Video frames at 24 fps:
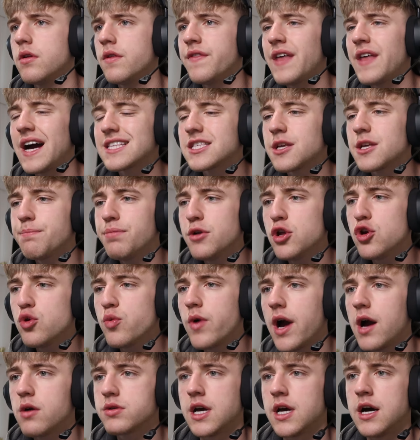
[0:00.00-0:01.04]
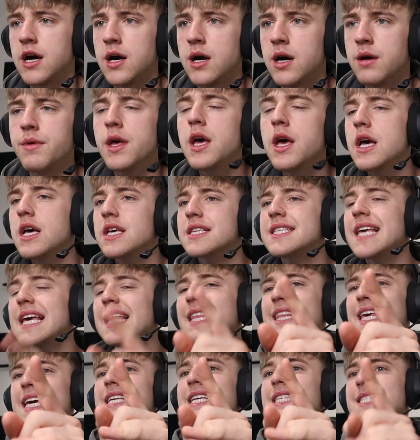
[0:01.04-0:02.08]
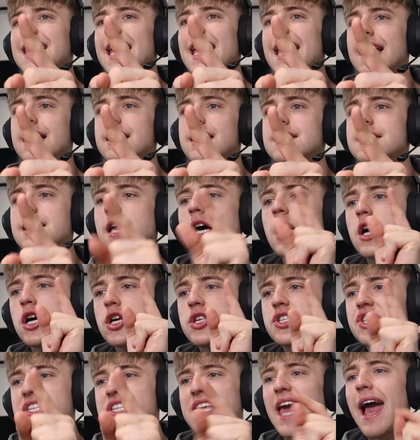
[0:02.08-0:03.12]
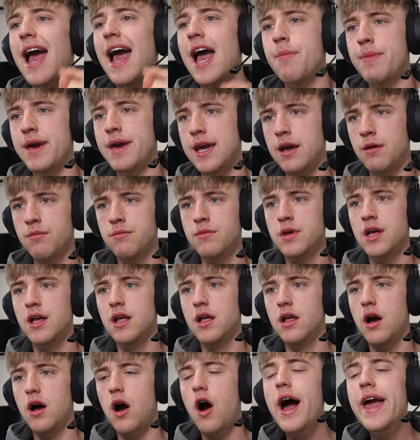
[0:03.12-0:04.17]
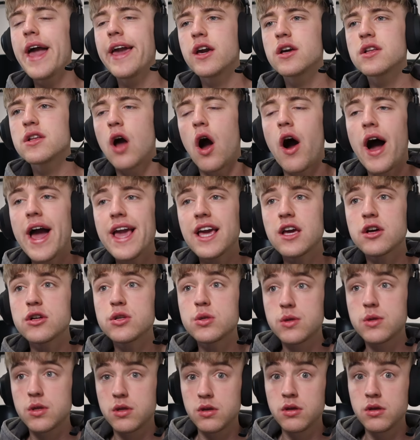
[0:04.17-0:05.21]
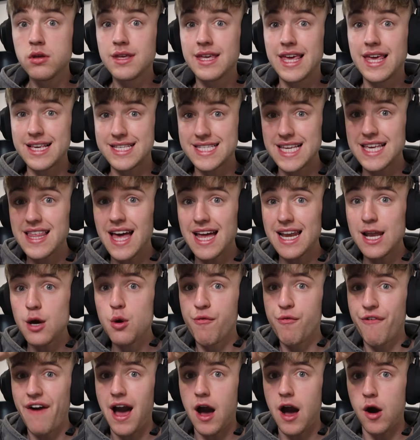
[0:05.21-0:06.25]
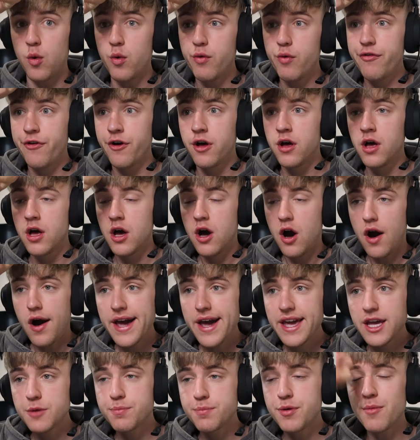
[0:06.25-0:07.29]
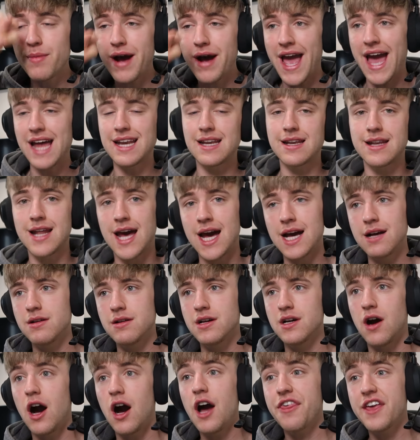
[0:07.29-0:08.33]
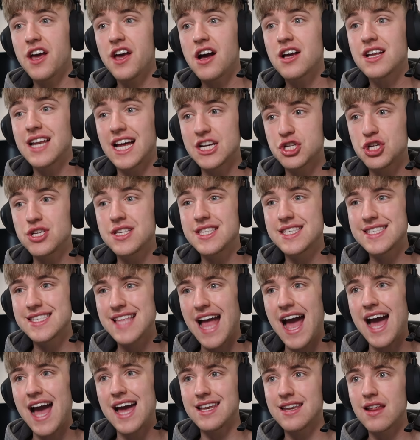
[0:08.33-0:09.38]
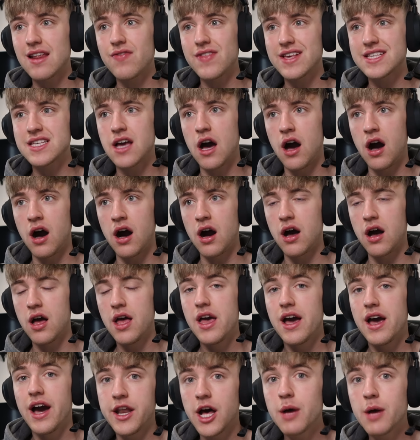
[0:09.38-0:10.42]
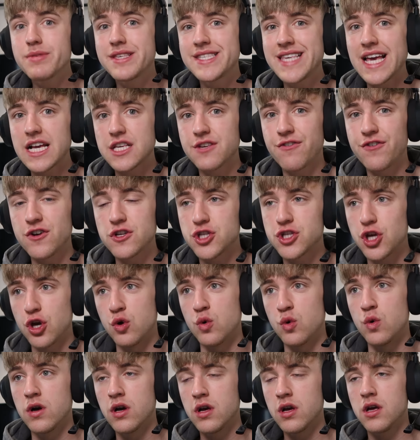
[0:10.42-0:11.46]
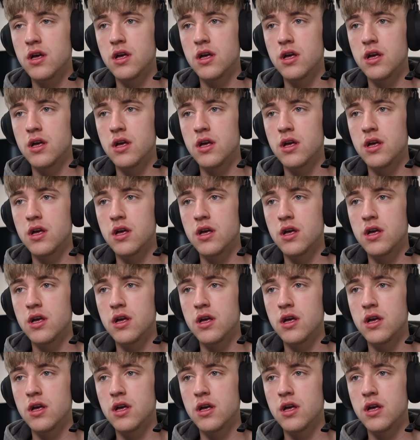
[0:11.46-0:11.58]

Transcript: That's a blue whale's heart. See, these things scare me. I could, you see that little valve? I could put my head in that. I think I could actually stand in this heart. And I'm 6'2".